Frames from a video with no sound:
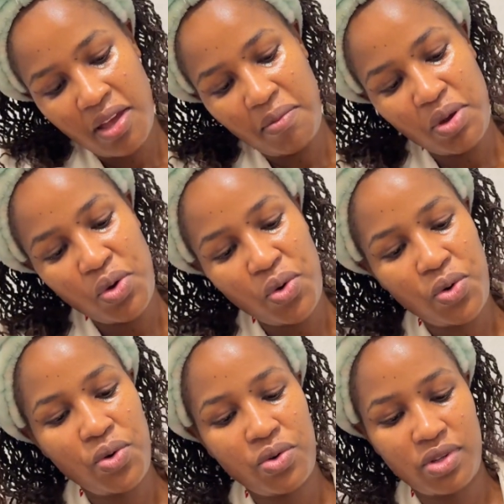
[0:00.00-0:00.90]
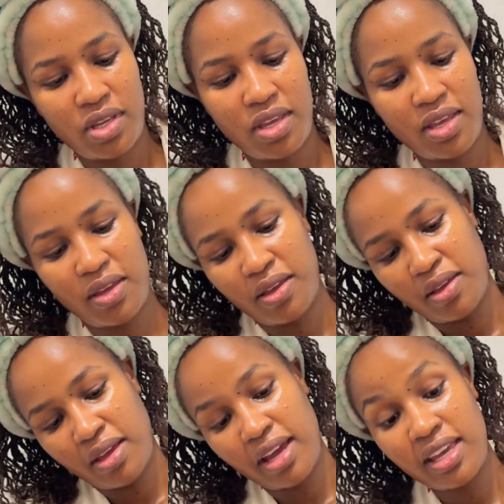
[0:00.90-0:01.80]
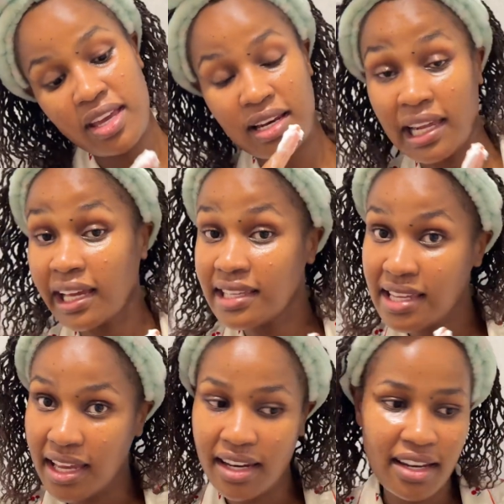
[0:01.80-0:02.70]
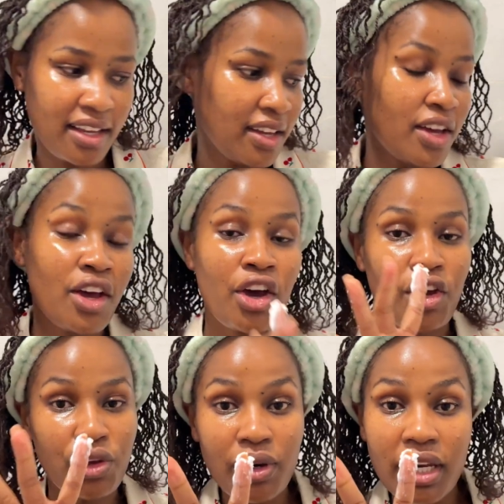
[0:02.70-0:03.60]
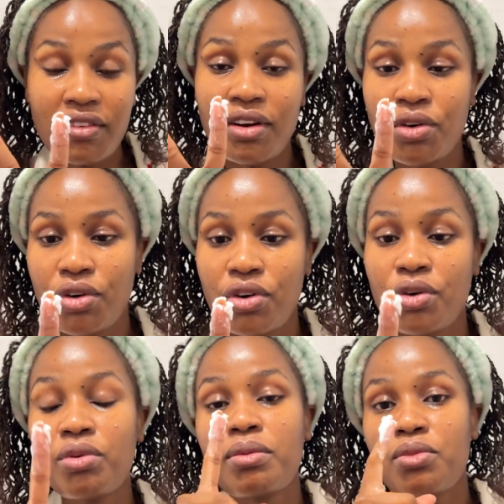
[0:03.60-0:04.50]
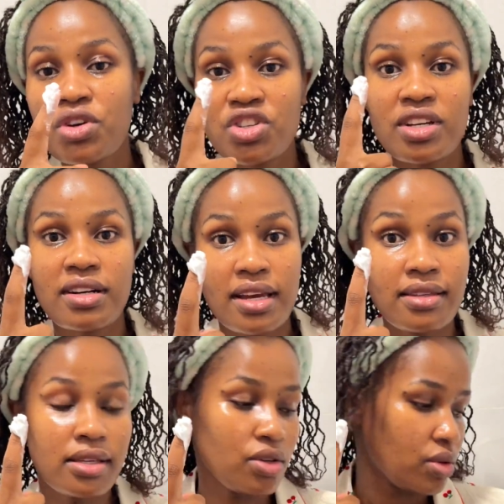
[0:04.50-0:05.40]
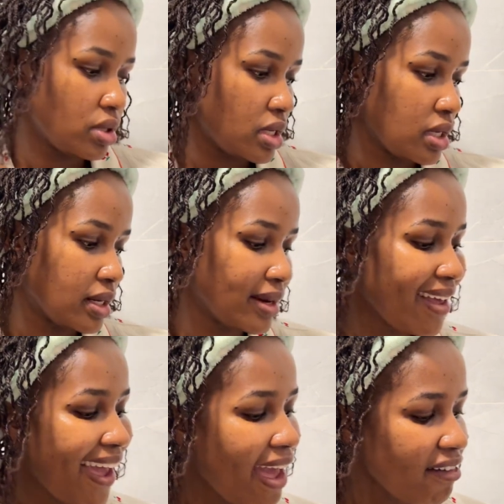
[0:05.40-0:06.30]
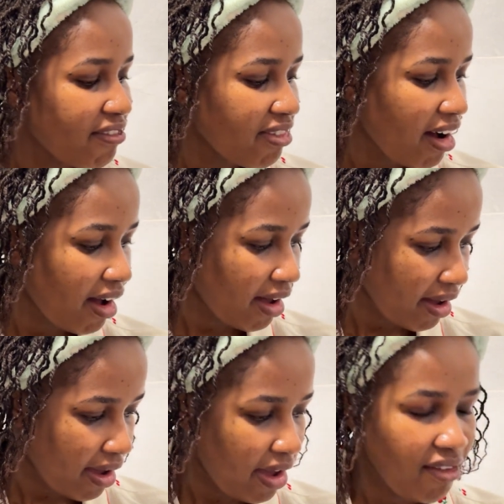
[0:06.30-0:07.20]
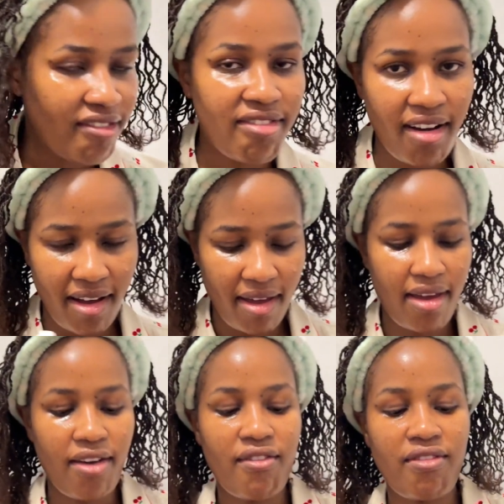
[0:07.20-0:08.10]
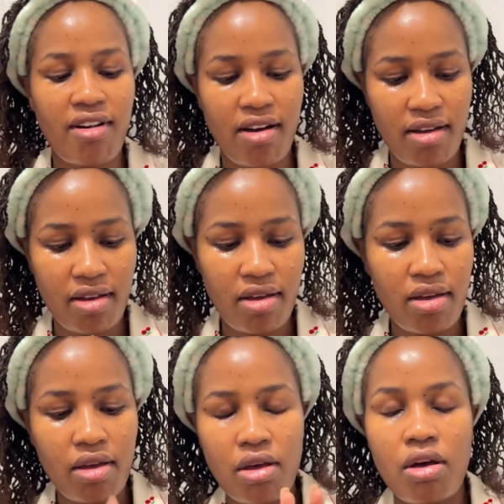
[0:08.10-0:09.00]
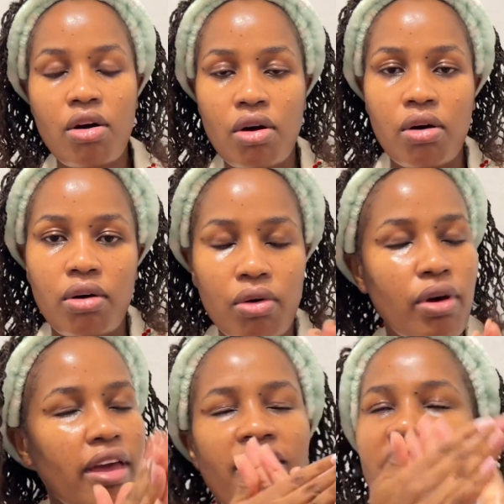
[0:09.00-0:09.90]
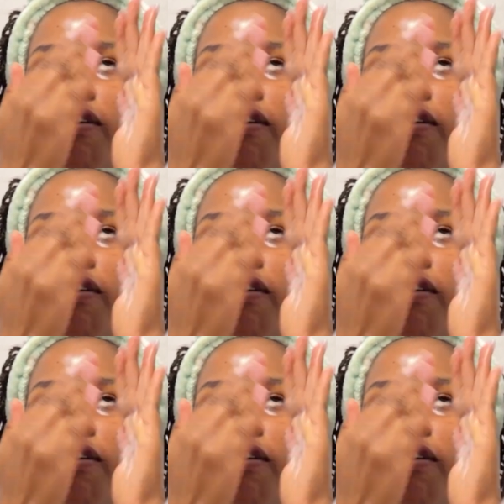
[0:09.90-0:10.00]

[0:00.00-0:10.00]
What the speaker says: because, again, like I said, you can never go wrong with moisturizing your skin, ever, ever, ever, ever.